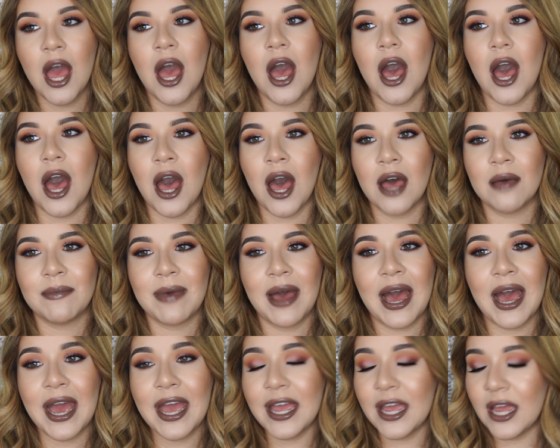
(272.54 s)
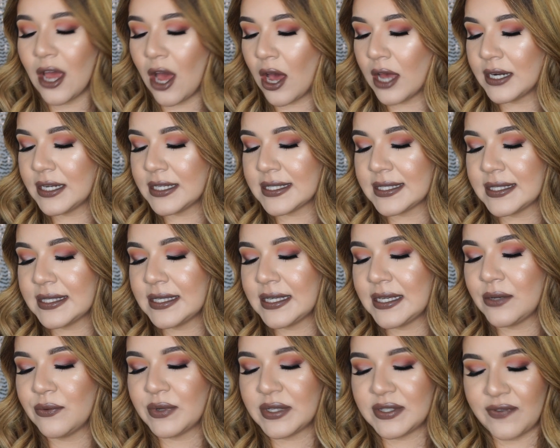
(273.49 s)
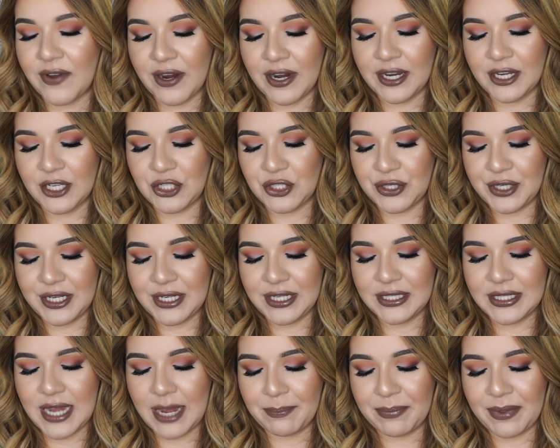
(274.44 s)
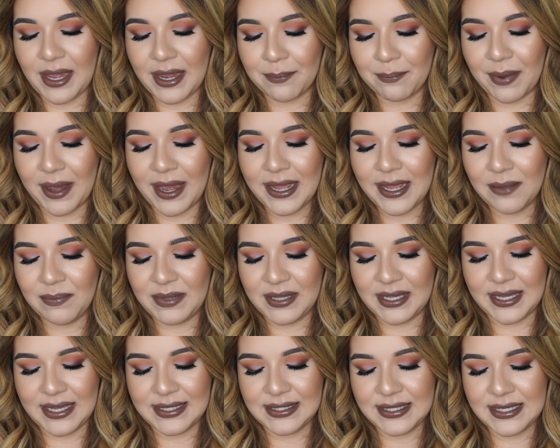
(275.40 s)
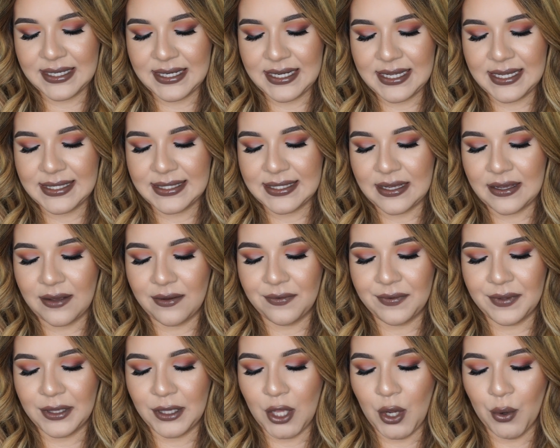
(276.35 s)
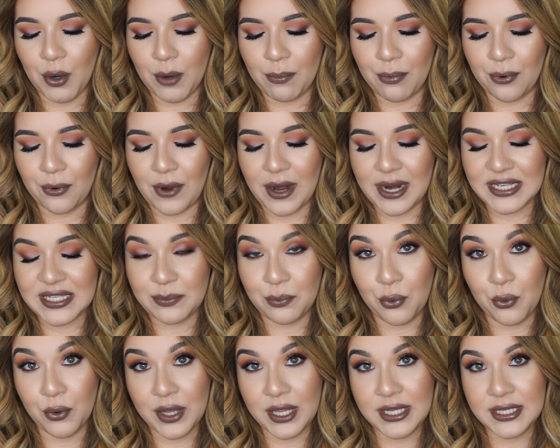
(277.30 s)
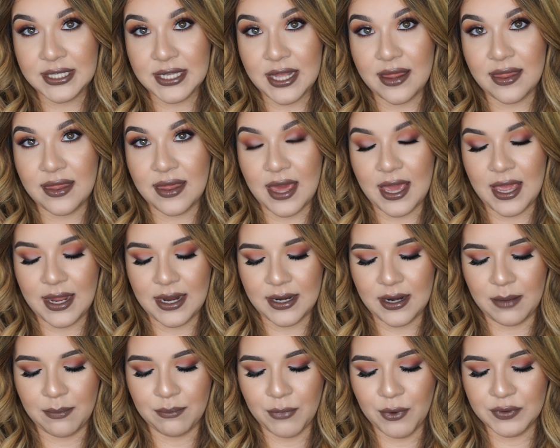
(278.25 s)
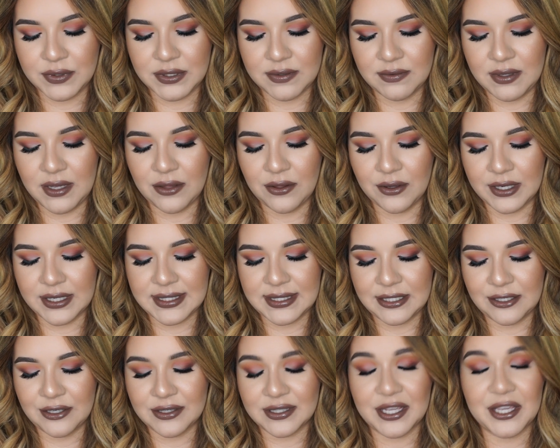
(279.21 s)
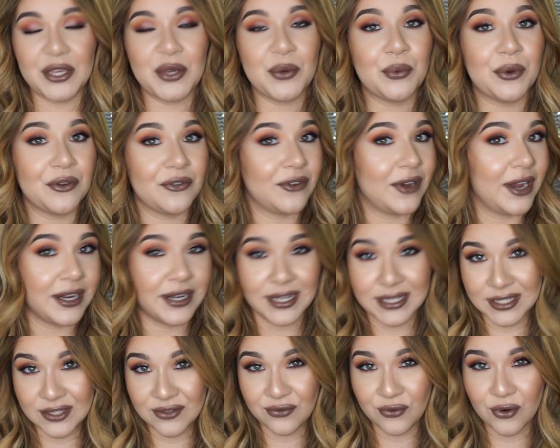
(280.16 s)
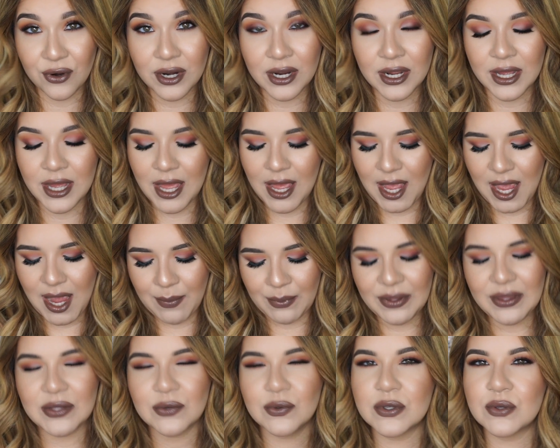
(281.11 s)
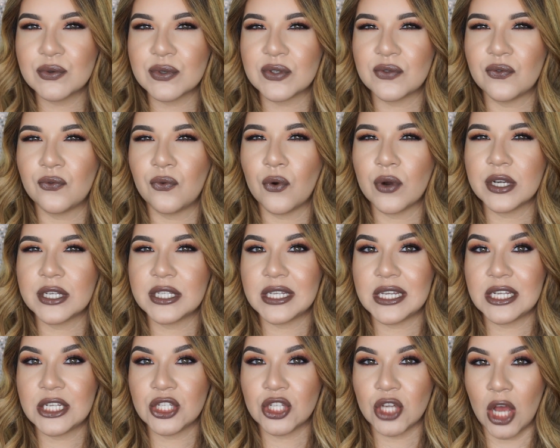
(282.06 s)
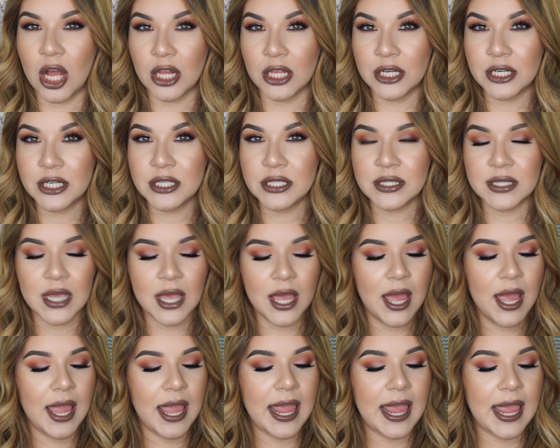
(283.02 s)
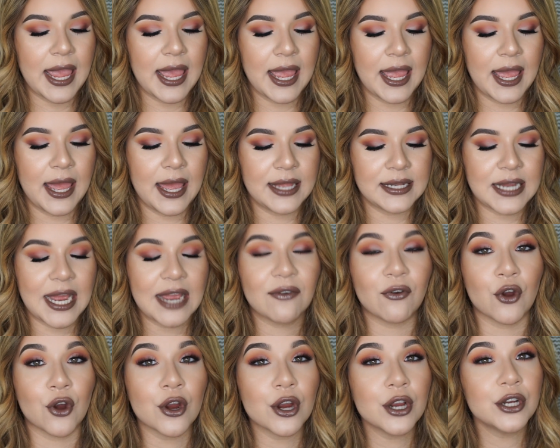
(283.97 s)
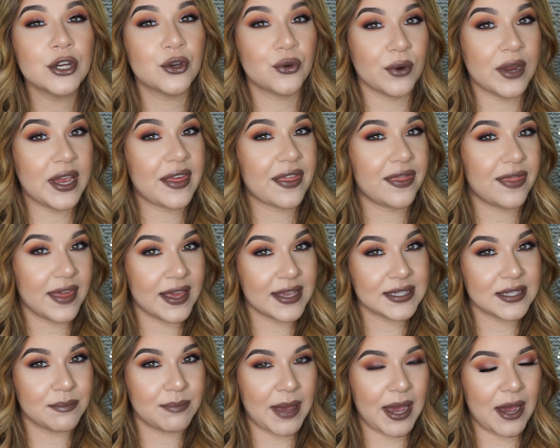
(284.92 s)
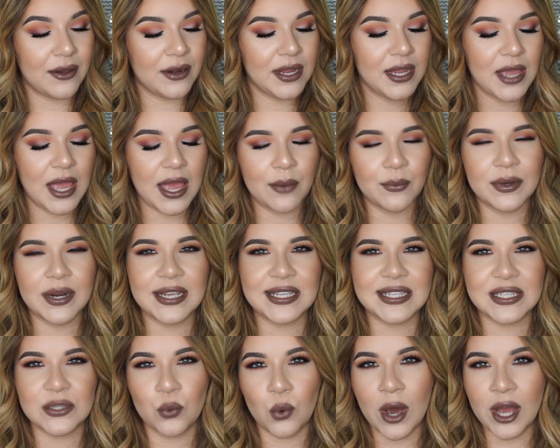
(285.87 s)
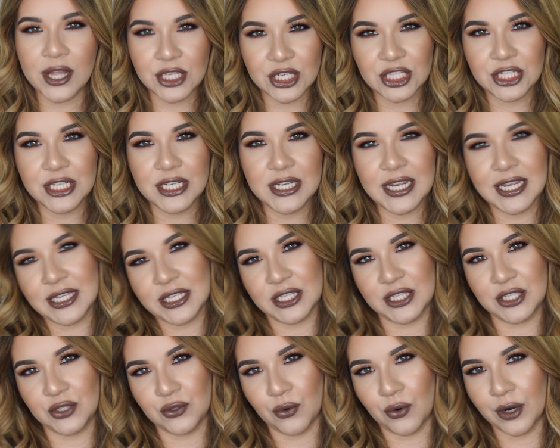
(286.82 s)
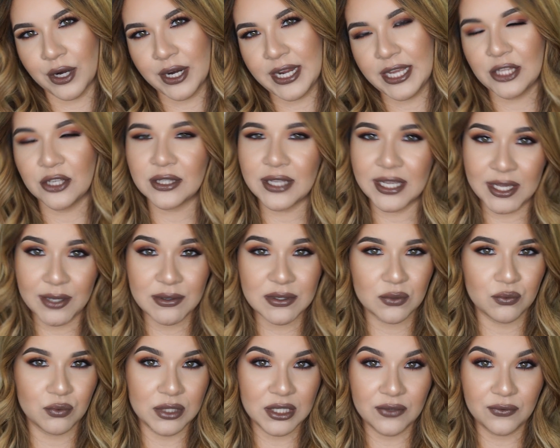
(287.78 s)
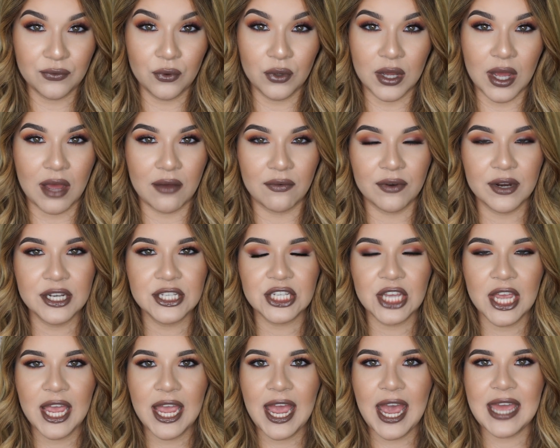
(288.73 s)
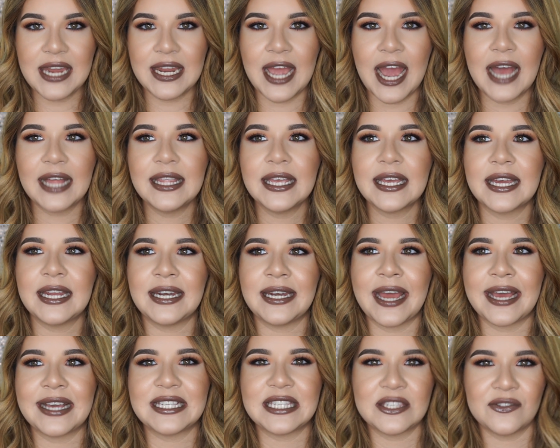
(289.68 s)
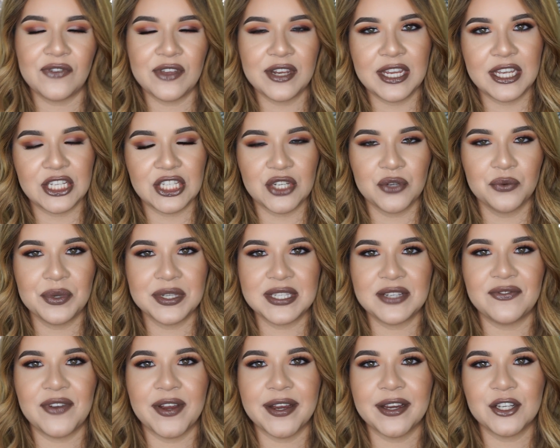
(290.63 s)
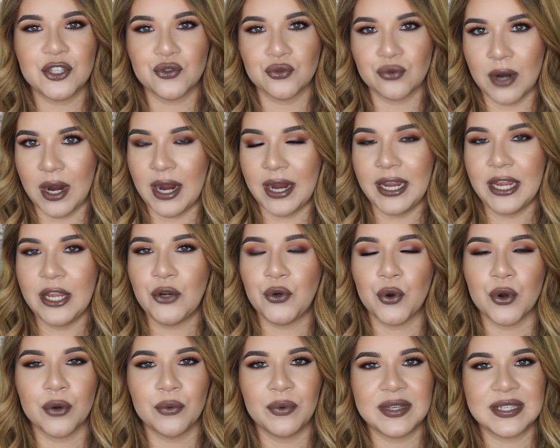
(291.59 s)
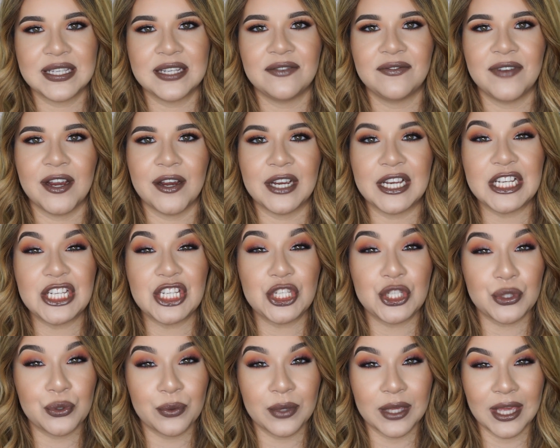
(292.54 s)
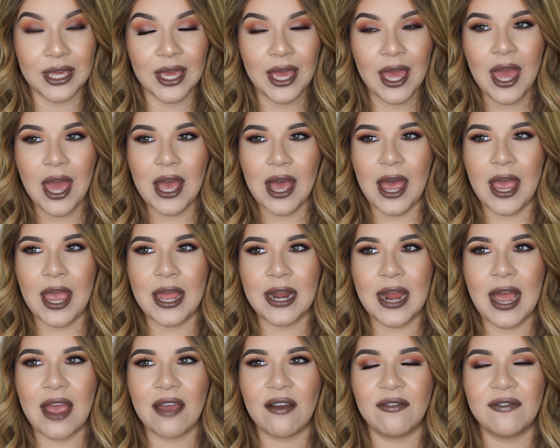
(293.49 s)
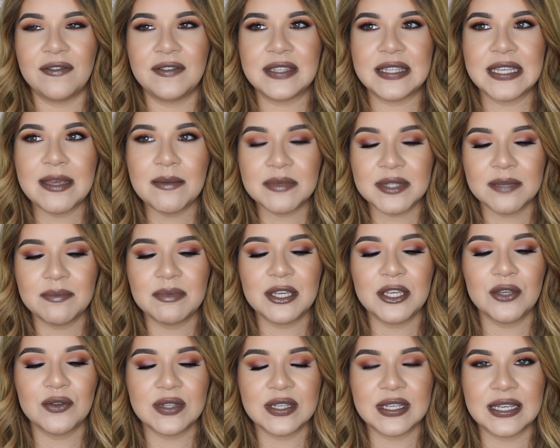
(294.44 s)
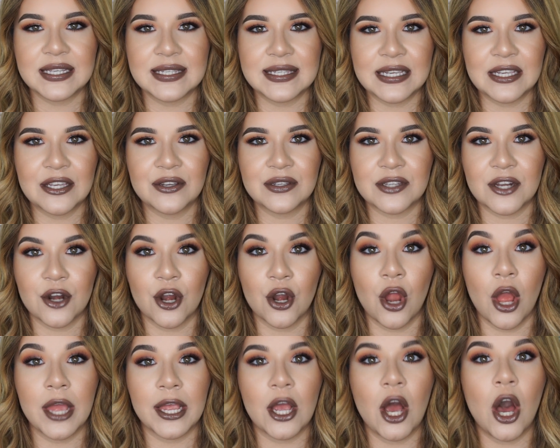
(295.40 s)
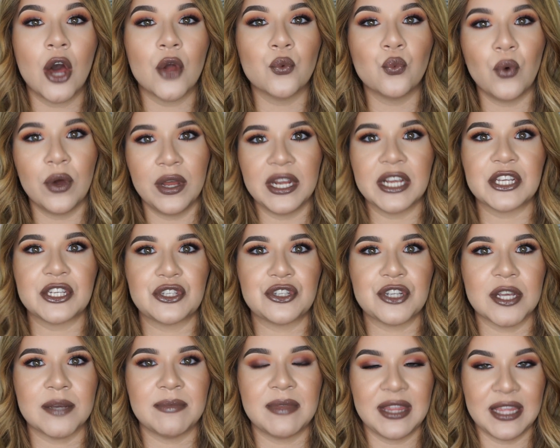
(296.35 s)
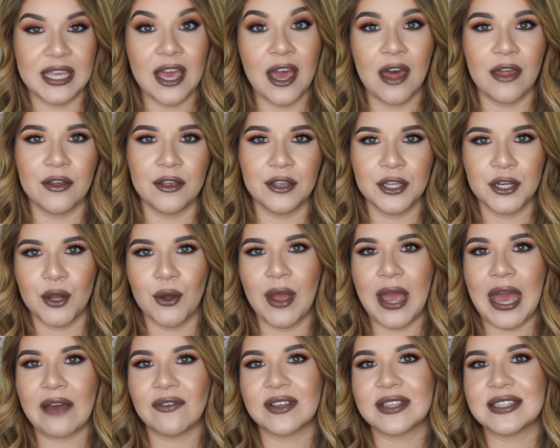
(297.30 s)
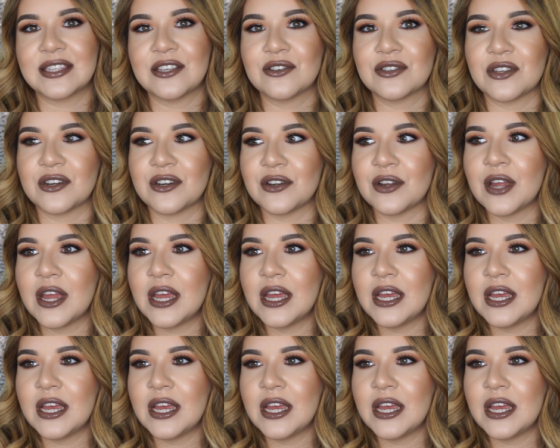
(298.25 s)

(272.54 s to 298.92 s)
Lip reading: I honestly was very intrigued by it because it is of a lower price point than most of the other concealers that you will find at Sephora. I believe this one was $14, and I've heard great things about it, and when I swatched it in store, it looked like it was really full coverage, and it had like a nice finish. It wasn't very dry, nor was it very dewy, and I've seemed to be using concealers that are like on one extreme and the other. You know, I have concealers that are